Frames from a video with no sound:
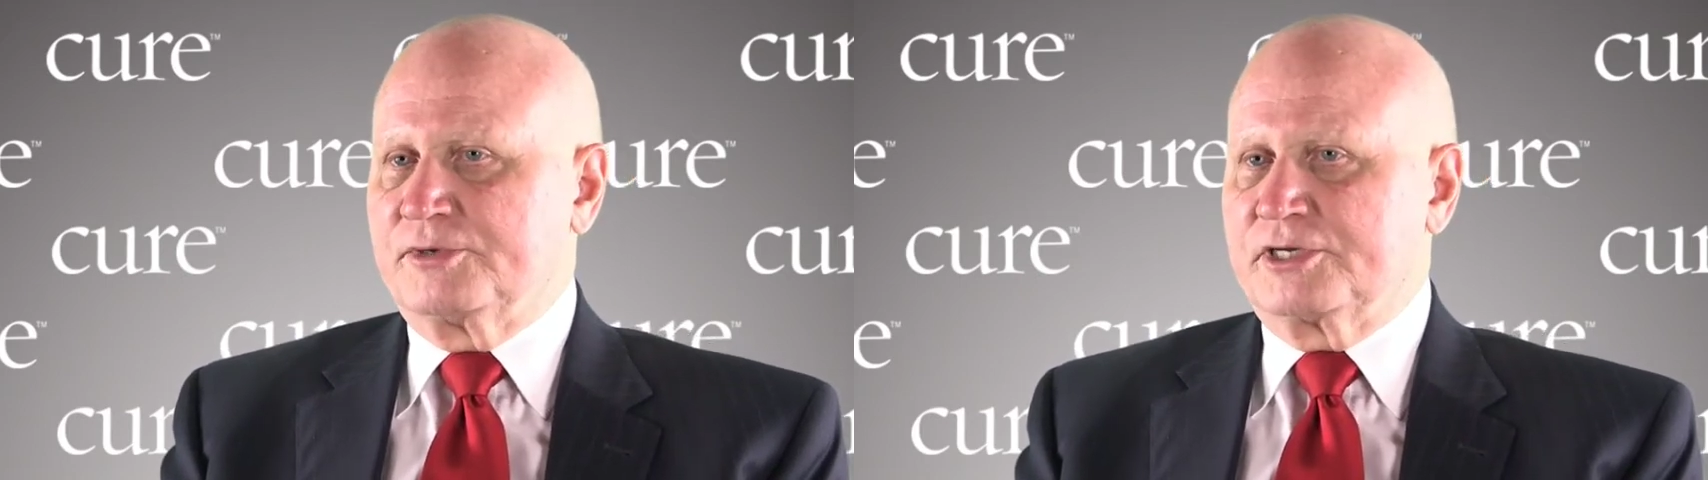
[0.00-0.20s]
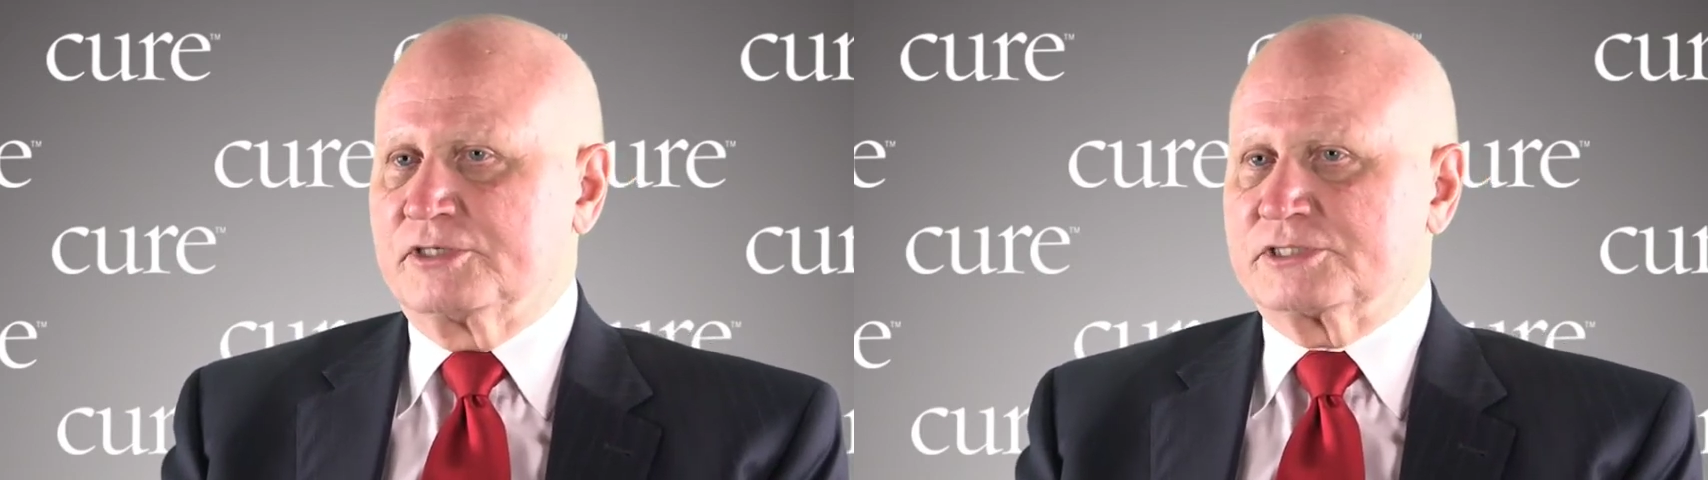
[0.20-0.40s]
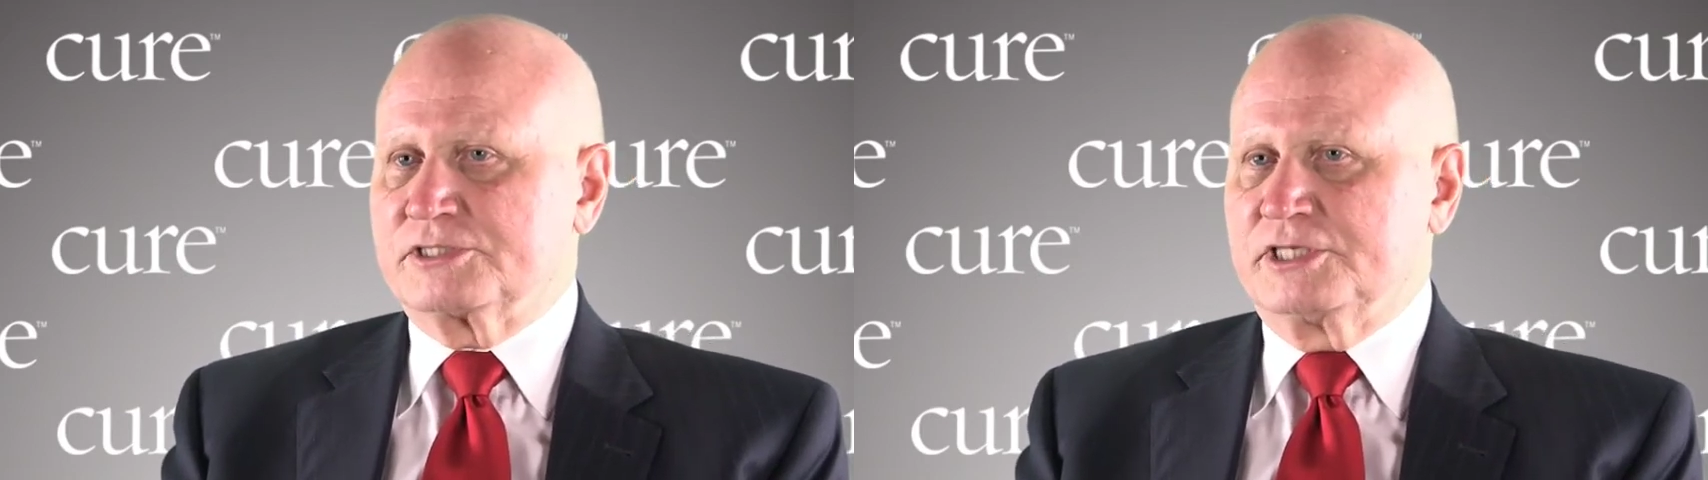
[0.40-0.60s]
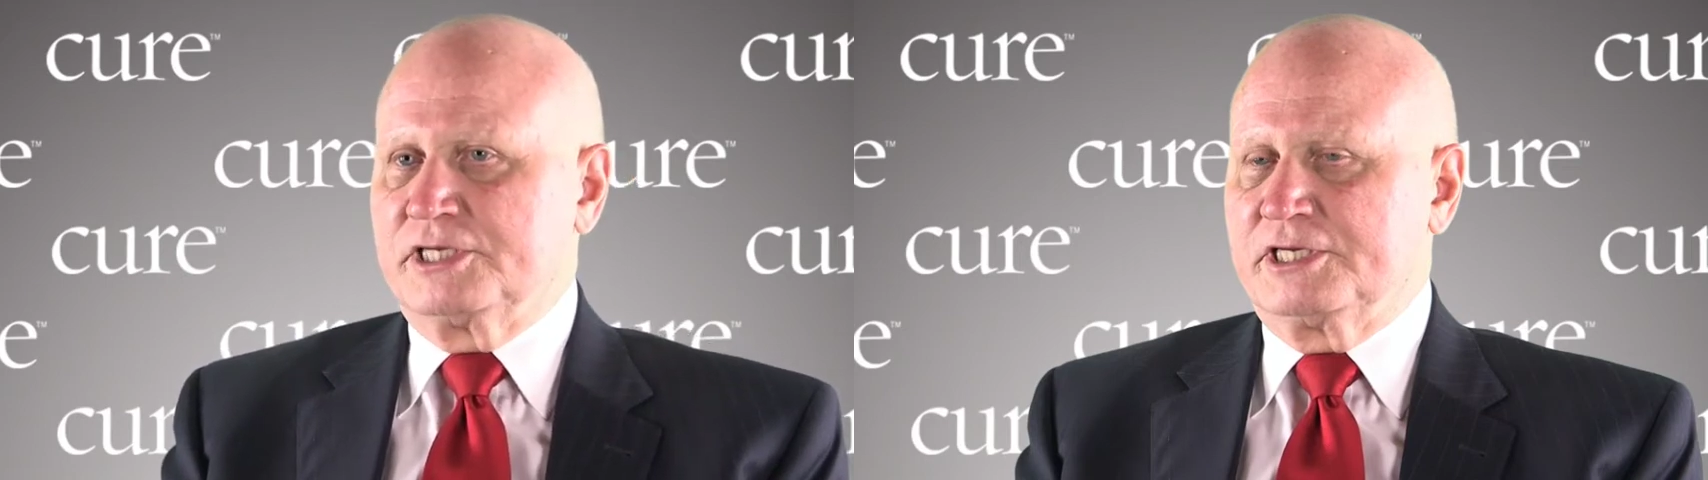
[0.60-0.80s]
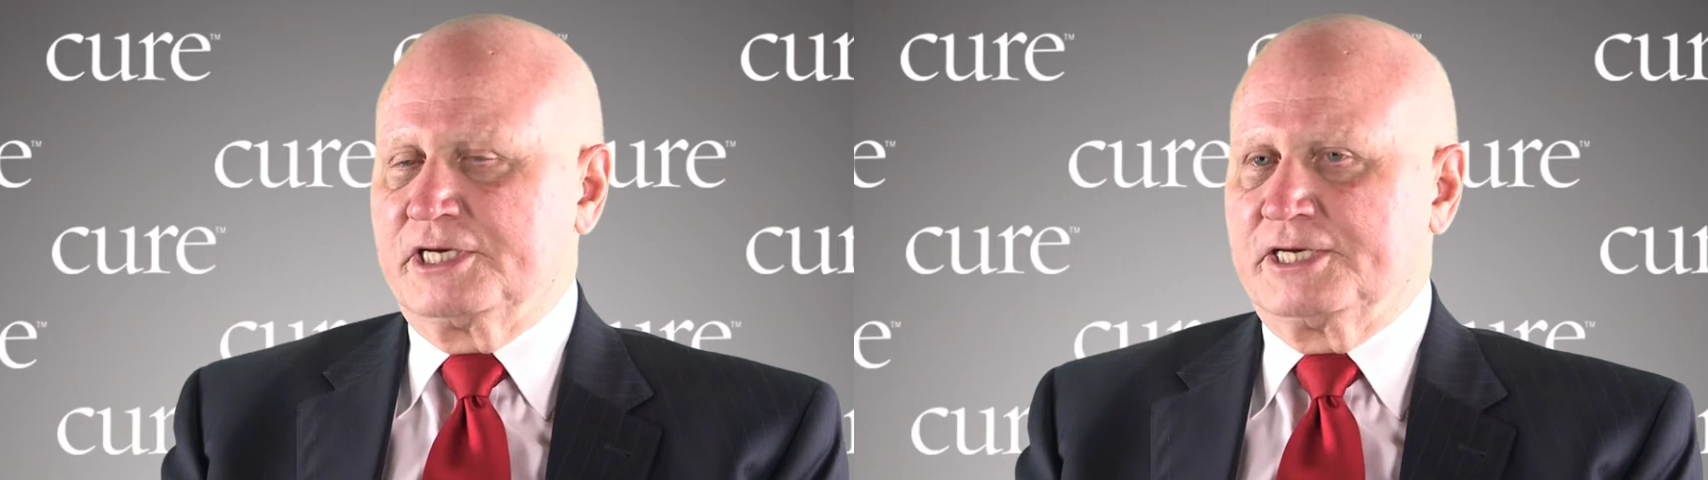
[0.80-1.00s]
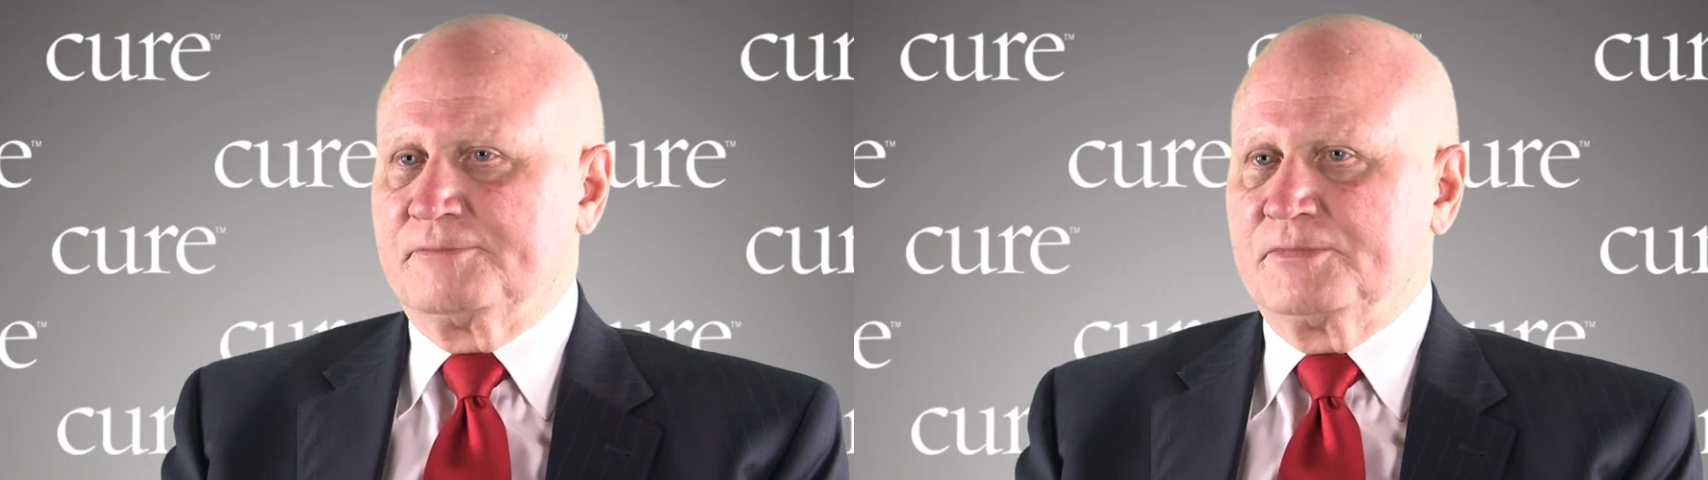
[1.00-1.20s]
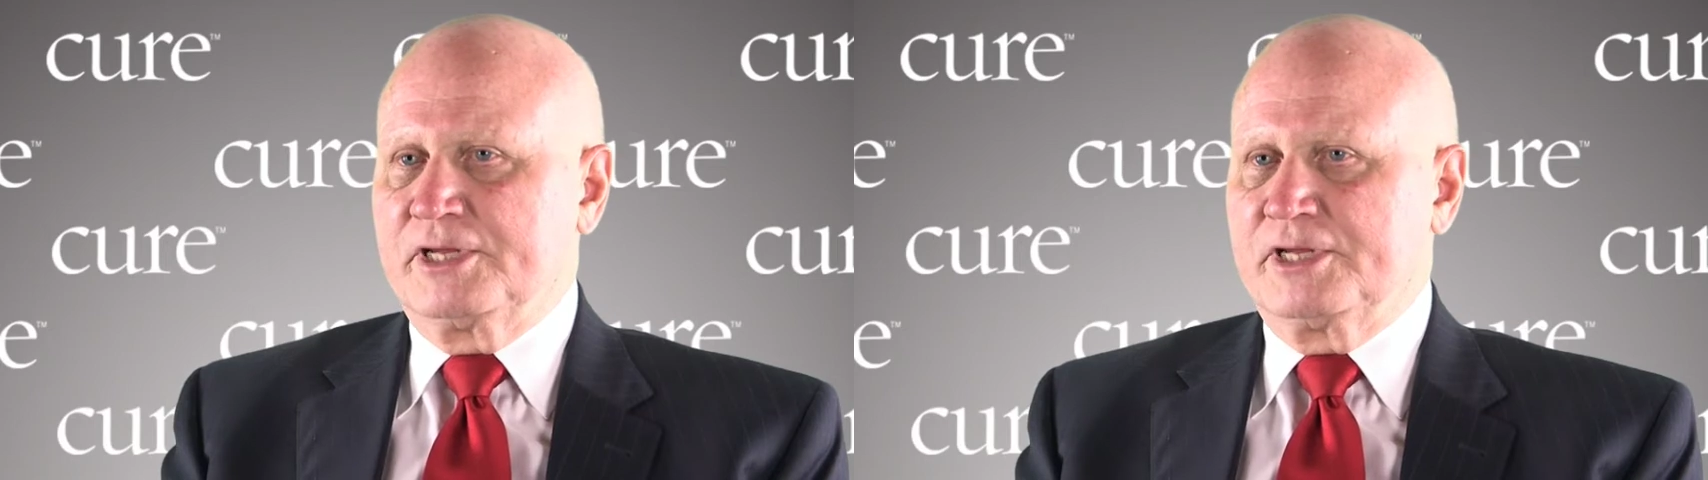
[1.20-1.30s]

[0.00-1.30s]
because the